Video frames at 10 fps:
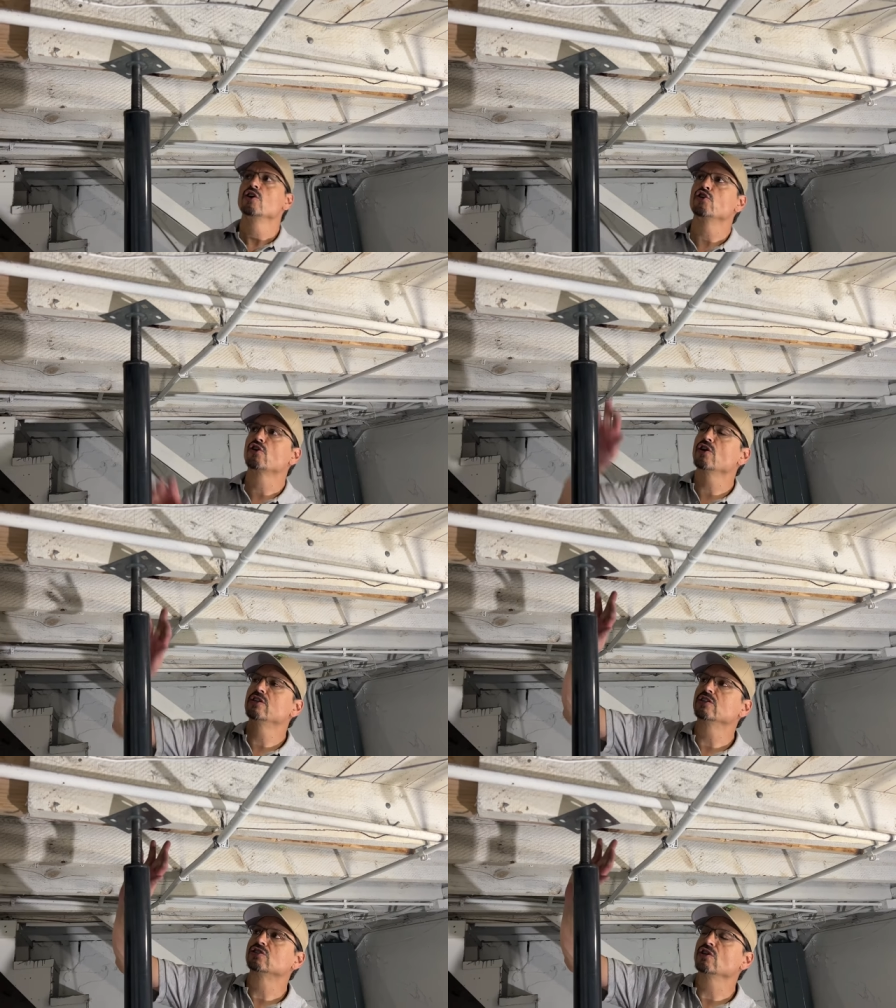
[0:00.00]
you're good
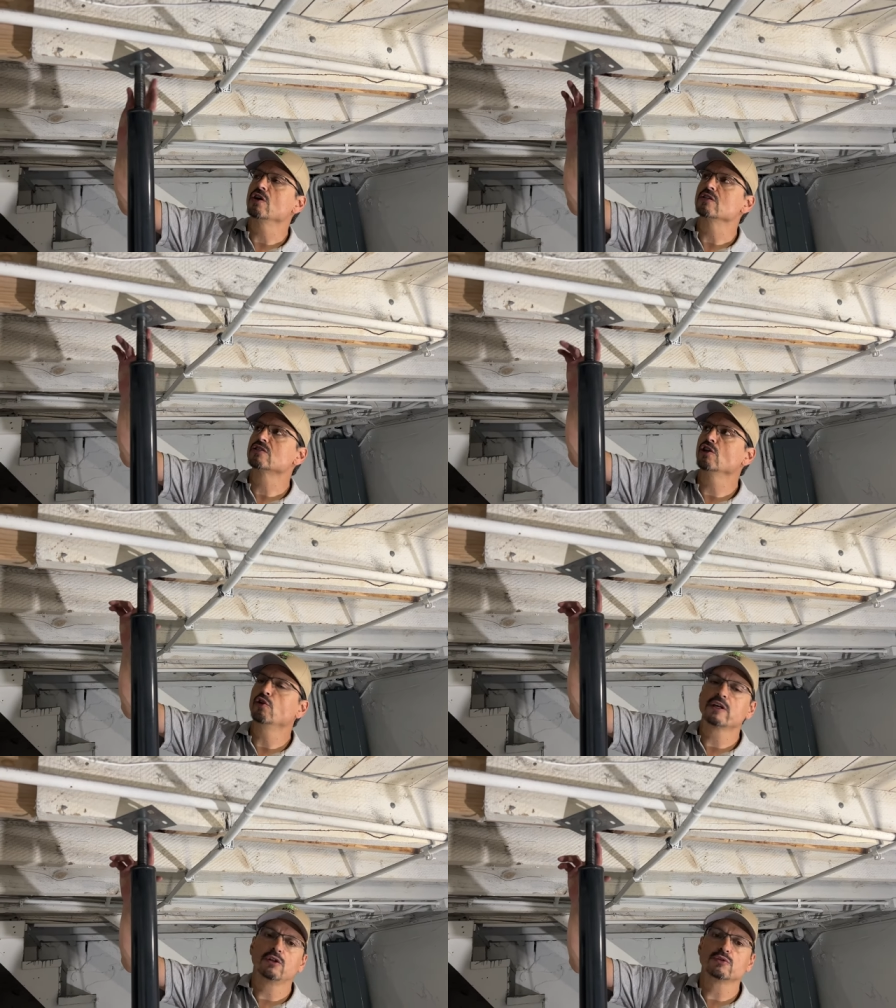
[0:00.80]
to start
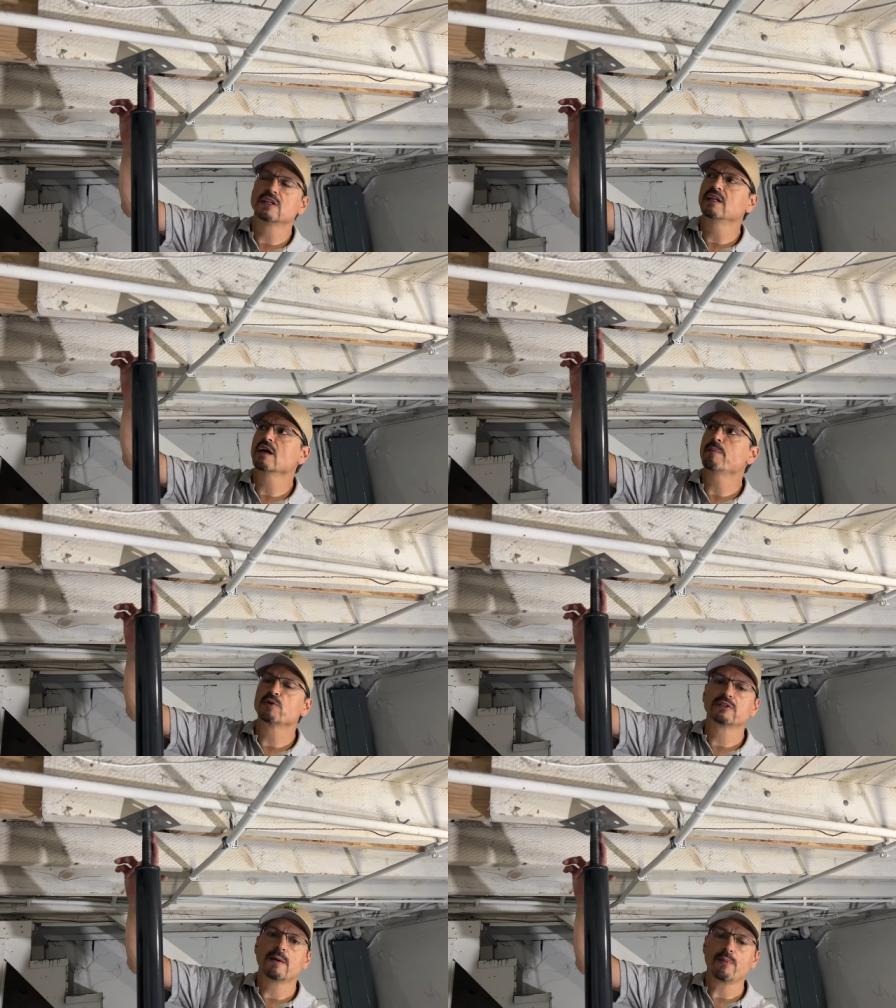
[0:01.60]
slowly loosening up your
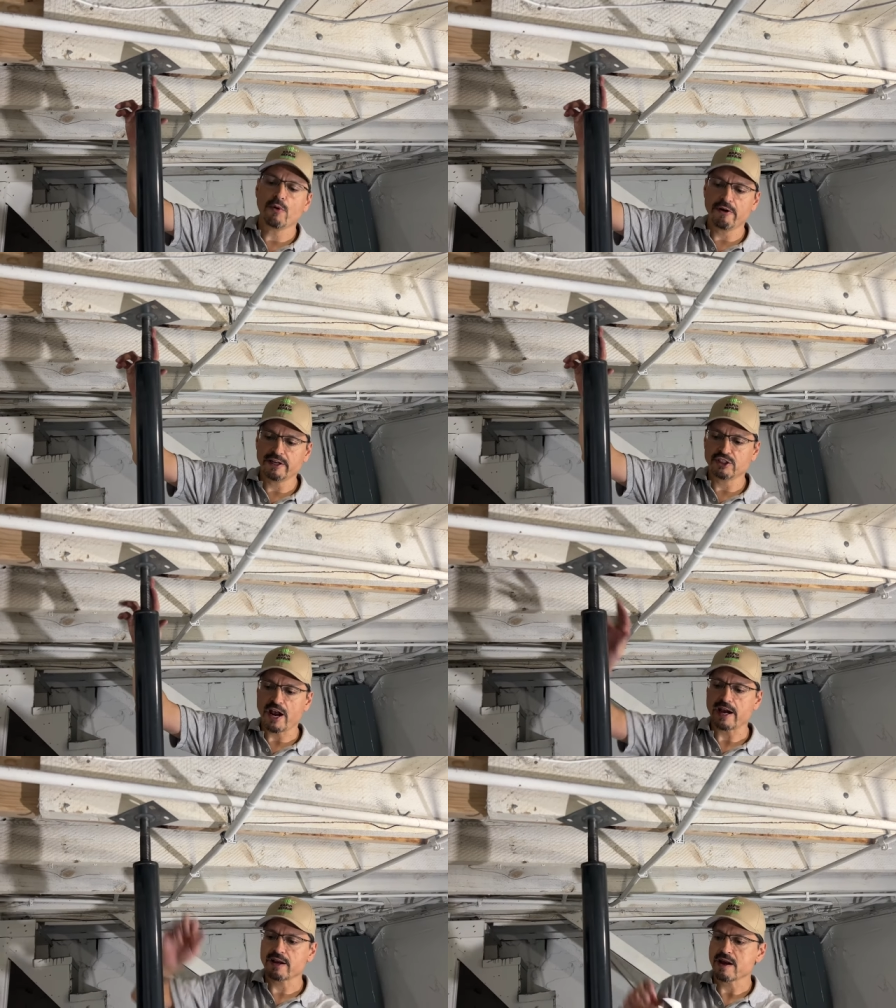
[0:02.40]
temporary jack.